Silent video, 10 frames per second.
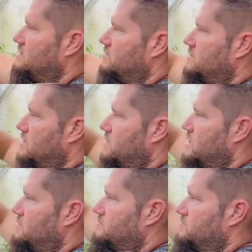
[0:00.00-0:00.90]
It'll grow
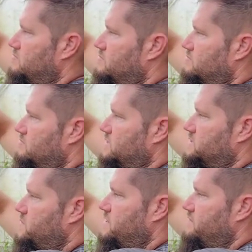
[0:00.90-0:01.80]
up
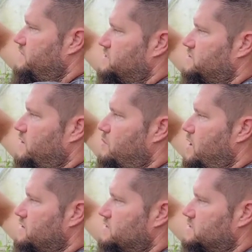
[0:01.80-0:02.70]
this way, and eventually I'll
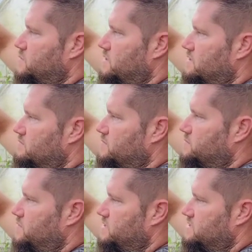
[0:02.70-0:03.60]
wire this one up to
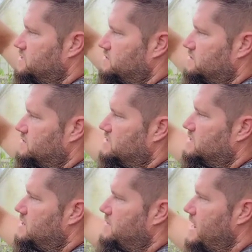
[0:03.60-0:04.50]
where it's
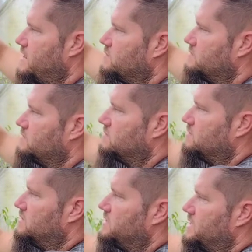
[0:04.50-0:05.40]
coming out
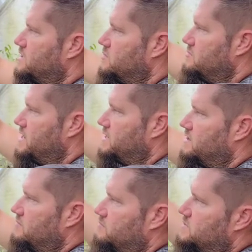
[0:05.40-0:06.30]
and then going back
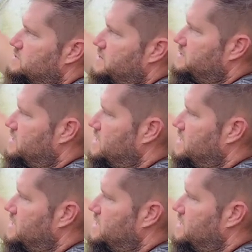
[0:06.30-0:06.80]
up to make the